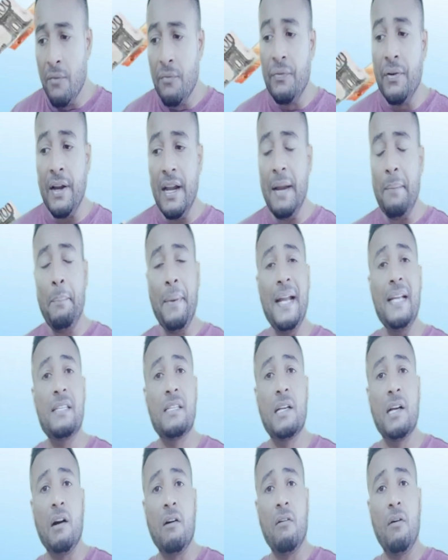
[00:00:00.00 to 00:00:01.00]
Philippines
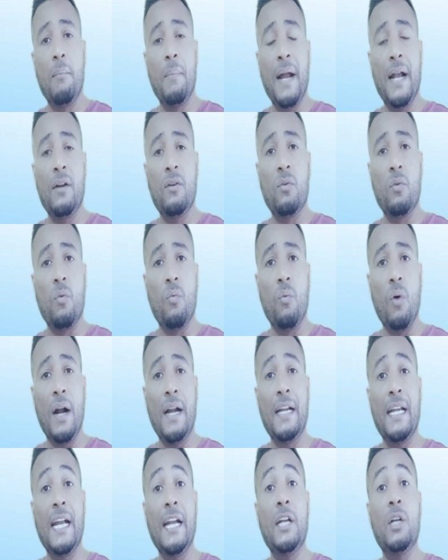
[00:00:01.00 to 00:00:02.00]
government
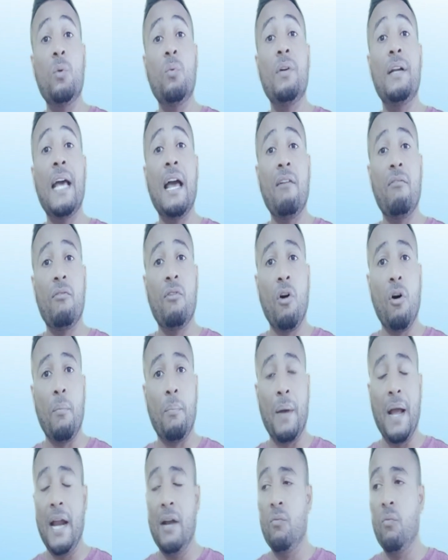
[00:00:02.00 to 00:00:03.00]
wanted to
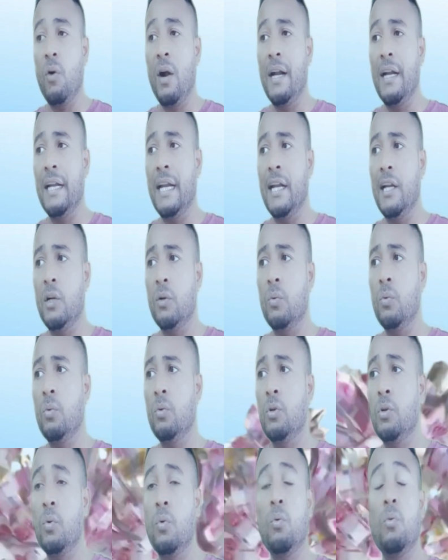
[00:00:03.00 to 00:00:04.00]
develop and wanted
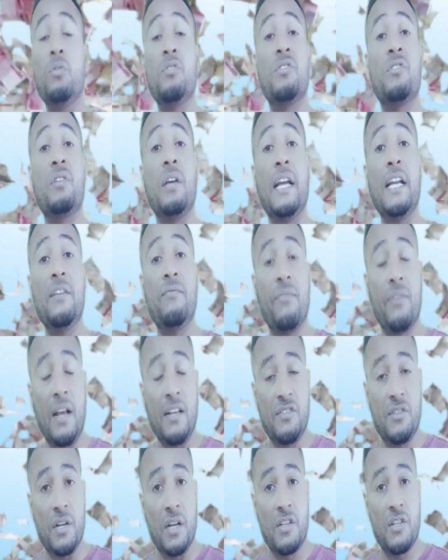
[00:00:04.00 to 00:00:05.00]
to do
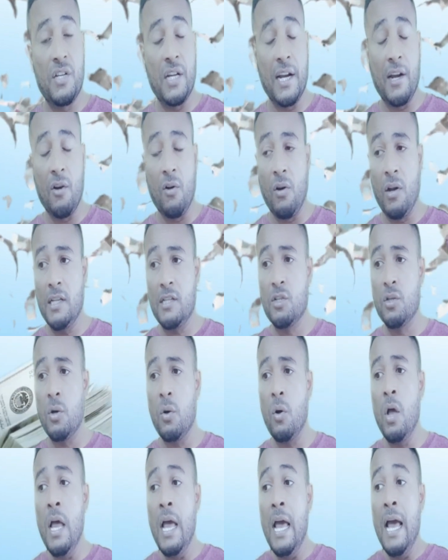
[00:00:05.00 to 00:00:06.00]
infrastructure, and
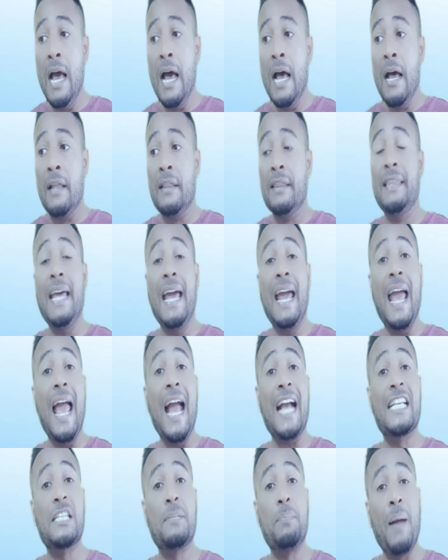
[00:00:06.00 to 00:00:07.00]
also they
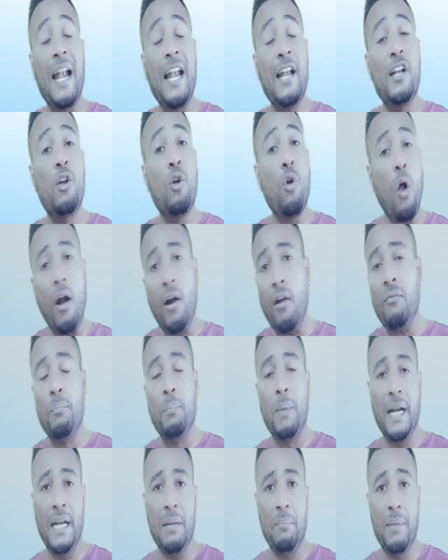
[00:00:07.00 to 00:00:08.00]
expend a lot of
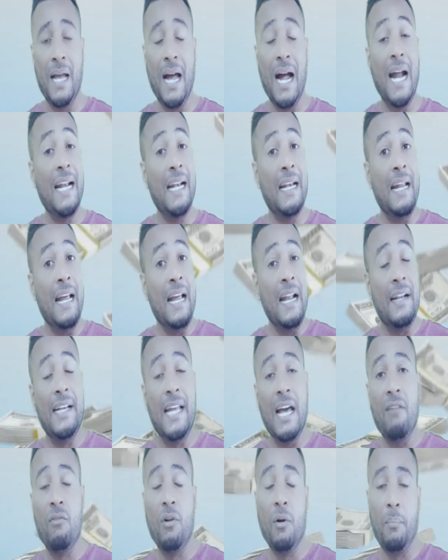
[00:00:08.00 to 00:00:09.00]
money behind
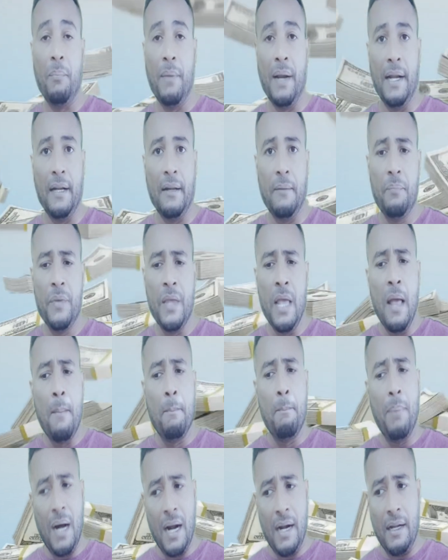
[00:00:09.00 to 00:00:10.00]
development,
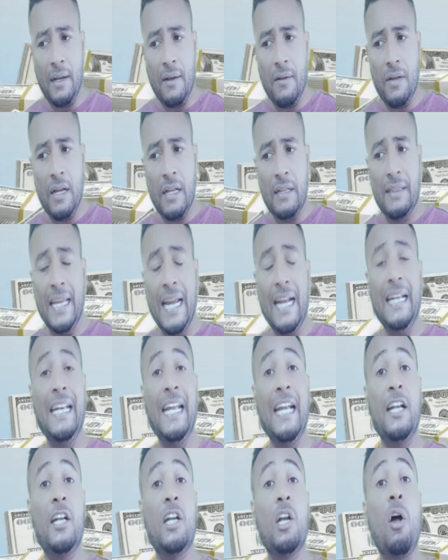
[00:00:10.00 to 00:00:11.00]
but they
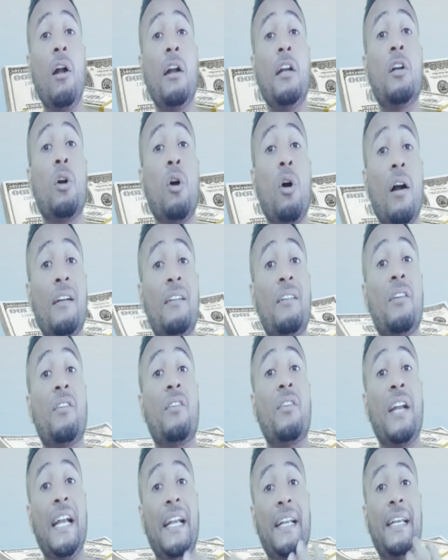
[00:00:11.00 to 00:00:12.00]
did not got
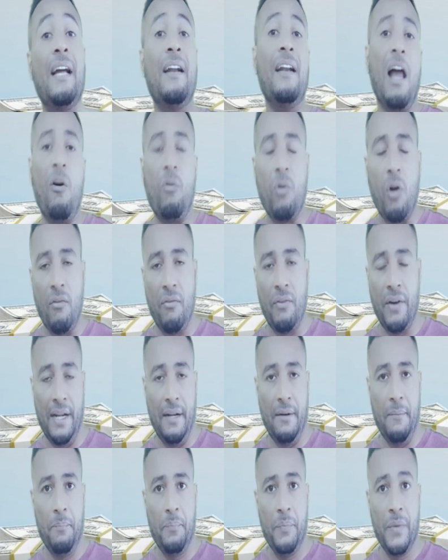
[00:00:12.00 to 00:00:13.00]
return out of
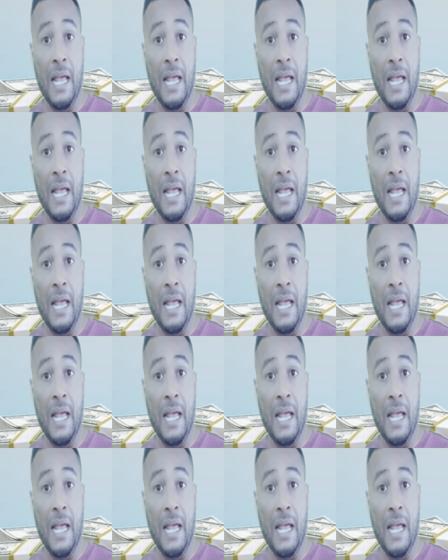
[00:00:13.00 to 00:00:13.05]
it.